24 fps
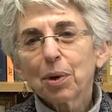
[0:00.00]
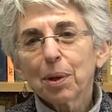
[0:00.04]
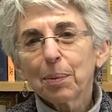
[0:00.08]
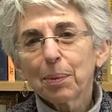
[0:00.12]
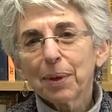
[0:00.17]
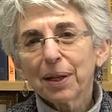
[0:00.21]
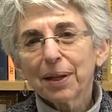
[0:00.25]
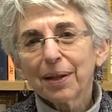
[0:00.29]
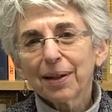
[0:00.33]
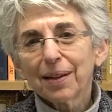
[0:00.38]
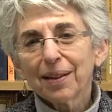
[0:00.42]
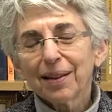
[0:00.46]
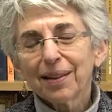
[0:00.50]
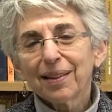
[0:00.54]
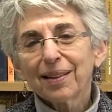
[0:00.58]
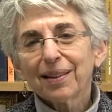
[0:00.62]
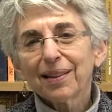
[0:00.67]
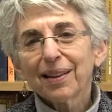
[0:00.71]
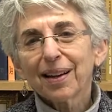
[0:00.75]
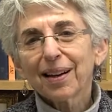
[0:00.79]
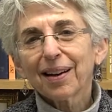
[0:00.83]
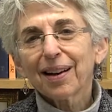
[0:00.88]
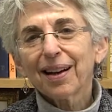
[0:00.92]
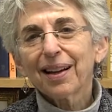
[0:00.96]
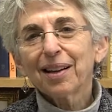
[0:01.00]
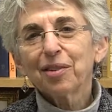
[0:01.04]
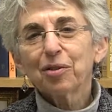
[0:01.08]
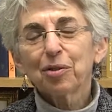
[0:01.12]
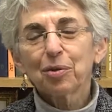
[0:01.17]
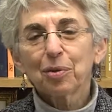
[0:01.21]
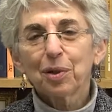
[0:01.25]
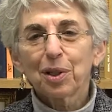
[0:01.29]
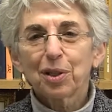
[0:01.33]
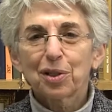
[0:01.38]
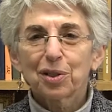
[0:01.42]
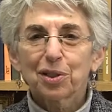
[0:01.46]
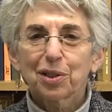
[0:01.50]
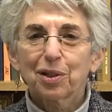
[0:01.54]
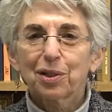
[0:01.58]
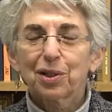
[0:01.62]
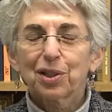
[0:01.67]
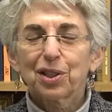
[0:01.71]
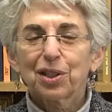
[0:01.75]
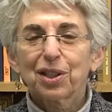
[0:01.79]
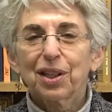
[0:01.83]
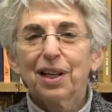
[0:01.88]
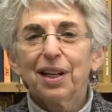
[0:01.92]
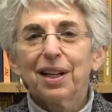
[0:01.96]
women that I have
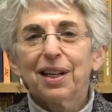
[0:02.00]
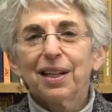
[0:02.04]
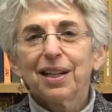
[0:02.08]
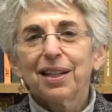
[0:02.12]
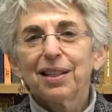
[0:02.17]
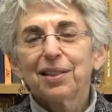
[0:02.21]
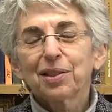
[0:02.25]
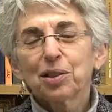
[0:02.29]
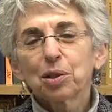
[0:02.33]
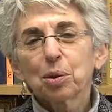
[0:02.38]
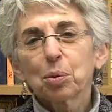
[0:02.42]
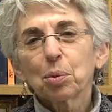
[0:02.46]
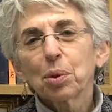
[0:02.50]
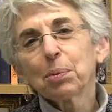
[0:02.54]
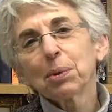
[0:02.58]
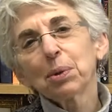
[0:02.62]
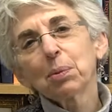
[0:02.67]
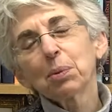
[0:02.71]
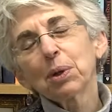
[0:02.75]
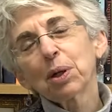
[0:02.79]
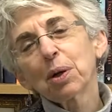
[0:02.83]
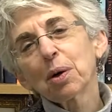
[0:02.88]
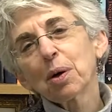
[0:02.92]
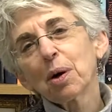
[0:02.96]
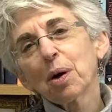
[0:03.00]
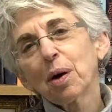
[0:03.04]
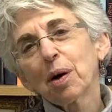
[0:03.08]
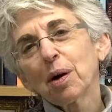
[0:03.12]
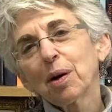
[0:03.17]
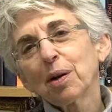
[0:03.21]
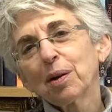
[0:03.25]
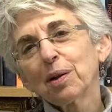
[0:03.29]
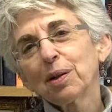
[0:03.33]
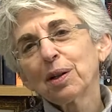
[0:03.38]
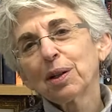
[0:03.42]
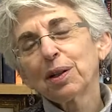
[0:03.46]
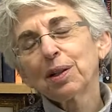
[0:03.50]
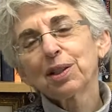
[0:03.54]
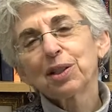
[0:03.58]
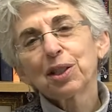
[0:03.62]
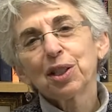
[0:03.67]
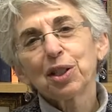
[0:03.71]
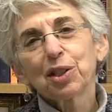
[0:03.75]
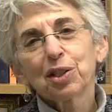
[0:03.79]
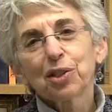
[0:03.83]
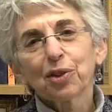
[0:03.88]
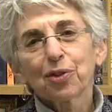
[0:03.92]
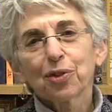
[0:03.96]
researched is the woman we call the
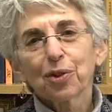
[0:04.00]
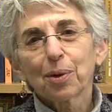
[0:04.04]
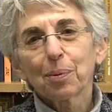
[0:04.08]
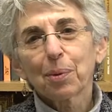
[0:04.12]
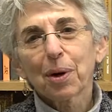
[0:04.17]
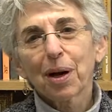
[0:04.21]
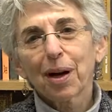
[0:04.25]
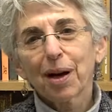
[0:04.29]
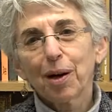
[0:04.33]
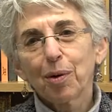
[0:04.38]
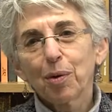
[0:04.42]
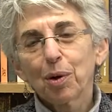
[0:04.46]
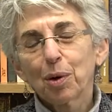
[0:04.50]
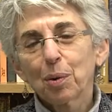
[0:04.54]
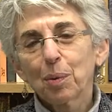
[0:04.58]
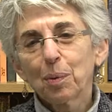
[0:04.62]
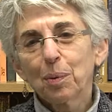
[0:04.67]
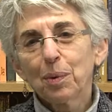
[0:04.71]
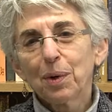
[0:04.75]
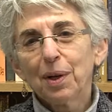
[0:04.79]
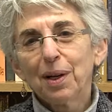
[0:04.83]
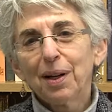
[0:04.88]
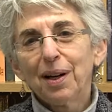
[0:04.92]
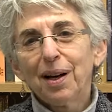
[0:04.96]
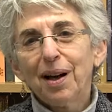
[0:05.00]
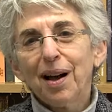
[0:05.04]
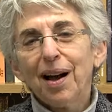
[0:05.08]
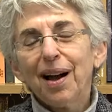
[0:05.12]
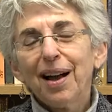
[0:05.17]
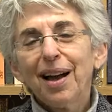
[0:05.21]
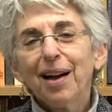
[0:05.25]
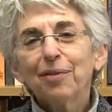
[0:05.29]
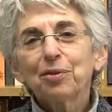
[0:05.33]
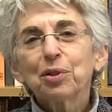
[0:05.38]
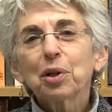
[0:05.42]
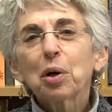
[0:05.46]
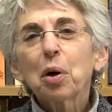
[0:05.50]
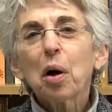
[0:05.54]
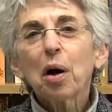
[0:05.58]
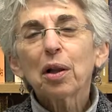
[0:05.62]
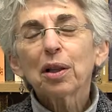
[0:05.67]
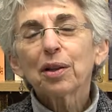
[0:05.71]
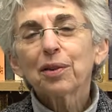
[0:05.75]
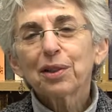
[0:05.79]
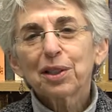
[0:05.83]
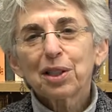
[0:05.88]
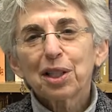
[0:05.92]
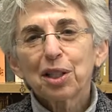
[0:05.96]
teacher from Cairo. I have to
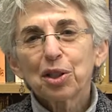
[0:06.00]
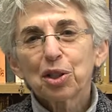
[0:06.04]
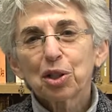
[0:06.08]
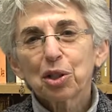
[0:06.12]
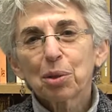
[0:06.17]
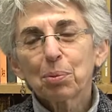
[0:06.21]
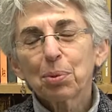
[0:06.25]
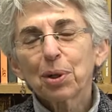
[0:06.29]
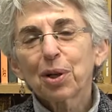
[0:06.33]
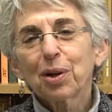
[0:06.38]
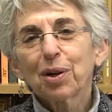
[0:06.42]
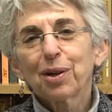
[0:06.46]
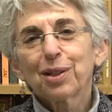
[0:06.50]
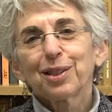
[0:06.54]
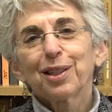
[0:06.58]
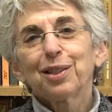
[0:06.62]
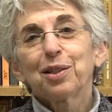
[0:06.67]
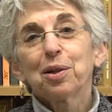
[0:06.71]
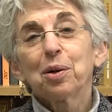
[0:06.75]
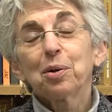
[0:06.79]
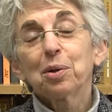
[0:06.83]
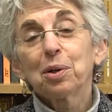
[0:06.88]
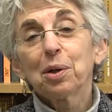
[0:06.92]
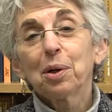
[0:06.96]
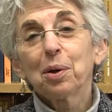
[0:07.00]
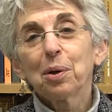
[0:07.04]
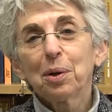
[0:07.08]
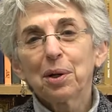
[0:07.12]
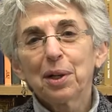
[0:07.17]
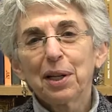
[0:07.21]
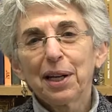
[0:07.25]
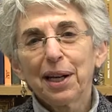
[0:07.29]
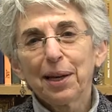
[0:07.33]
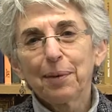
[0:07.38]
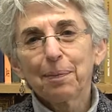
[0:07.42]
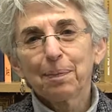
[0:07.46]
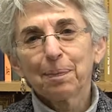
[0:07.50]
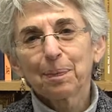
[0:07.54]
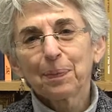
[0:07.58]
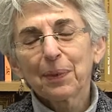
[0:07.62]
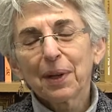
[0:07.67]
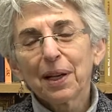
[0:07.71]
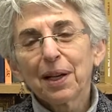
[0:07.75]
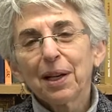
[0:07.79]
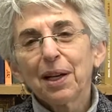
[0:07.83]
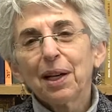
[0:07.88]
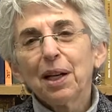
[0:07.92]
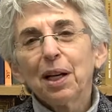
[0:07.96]
call her a teacher because I don't know her name.
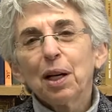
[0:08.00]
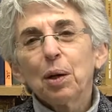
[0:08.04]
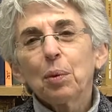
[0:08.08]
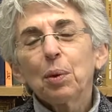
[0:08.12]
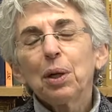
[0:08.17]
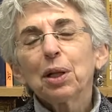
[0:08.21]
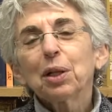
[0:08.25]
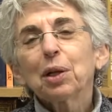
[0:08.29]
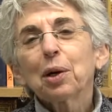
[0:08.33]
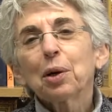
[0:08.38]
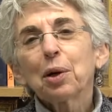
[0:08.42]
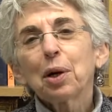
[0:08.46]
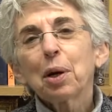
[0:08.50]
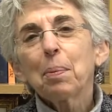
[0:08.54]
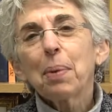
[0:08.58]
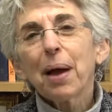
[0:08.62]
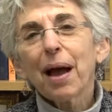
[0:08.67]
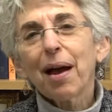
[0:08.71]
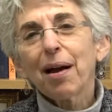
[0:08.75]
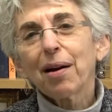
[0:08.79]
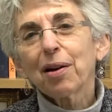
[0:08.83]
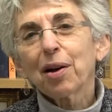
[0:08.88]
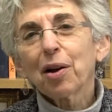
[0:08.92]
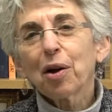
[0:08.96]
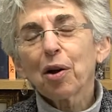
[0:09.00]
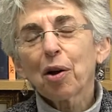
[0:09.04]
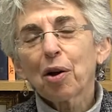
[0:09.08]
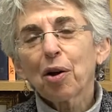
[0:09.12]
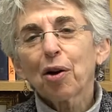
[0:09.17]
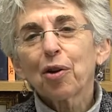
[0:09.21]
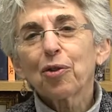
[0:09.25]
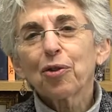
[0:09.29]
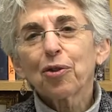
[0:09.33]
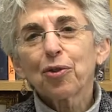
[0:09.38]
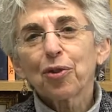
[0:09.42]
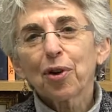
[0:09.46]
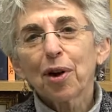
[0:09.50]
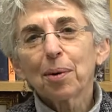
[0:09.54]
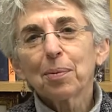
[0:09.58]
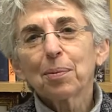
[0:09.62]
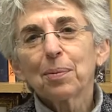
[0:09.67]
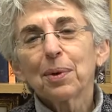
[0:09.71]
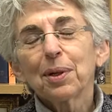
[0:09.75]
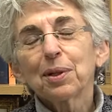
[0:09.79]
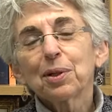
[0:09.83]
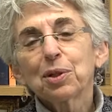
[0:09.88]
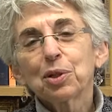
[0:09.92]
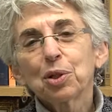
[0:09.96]
We learn about her
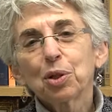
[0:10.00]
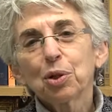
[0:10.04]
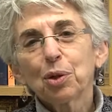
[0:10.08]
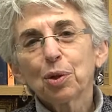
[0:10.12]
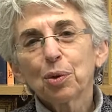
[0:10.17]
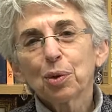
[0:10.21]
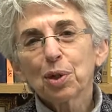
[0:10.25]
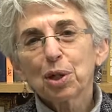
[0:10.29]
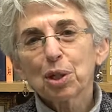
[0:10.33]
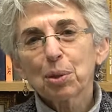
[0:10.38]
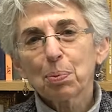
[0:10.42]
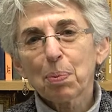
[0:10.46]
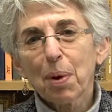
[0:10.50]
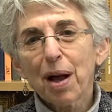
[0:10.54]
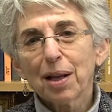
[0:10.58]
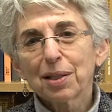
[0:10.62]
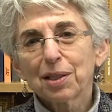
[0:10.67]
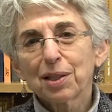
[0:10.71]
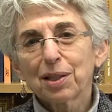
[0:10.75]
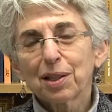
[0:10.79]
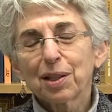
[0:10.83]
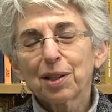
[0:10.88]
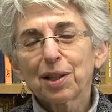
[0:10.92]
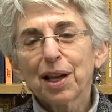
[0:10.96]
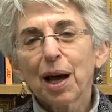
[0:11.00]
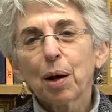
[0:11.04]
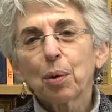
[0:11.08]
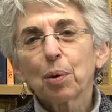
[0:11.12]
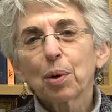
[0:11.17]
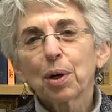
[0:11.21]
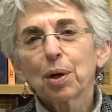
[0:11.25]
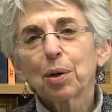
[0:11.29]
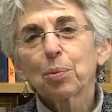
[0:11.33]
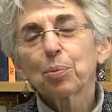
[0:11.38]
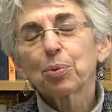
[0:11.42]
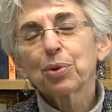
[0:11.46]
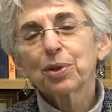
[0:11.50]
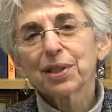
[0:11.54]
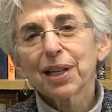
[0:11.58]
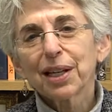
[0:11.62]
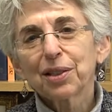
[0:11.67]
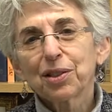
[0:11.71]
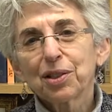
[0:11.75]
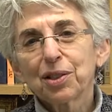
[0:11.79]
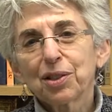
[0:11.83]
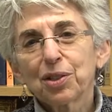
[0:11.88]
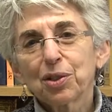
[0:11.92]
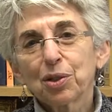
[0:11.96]
from two responsa that were
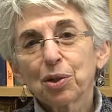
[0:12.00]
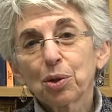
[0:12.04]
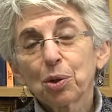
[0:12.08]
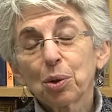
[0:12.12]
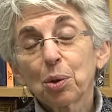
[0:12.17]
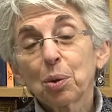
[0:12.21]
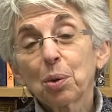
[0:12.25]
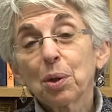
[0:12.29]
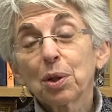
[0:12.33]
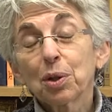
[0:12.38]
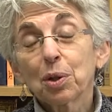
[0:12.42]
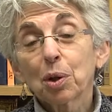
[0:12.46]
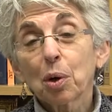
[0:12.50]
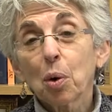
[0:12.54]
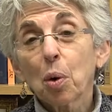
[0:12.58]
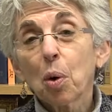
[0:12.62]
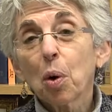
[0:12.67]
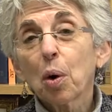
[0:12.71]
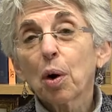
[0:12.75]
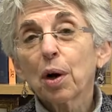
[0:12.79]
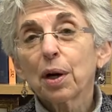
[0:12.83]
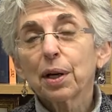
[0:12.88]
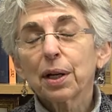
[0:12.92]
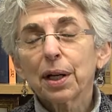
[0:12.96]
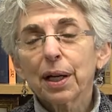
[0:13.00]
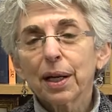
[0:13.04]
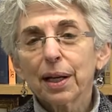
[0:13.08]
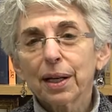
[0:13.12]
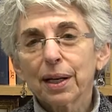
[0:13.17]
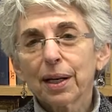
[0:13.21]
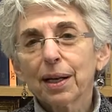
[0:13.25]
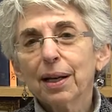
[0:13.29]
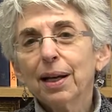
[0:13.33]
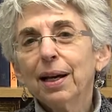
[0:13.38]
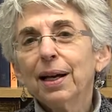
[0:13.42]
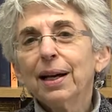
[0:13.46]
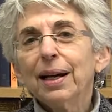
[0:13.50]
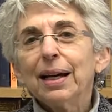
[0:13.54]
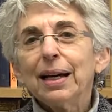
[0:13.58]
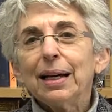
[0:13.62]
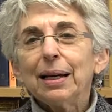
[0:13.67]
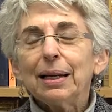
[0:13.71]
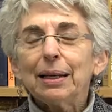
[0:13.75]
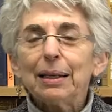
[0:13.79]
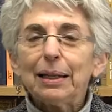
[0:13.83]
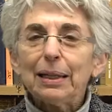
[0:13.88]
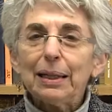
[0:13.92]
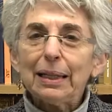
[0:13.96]
presented to the court
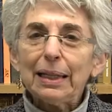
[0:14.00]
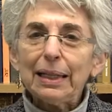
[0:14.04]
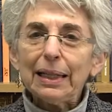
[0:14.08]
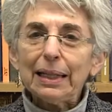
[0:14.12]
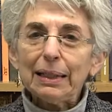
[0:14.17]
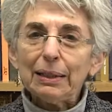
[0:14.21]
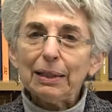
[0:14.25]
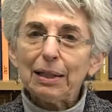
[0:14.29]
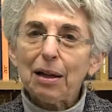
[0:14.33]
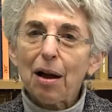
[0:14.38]
in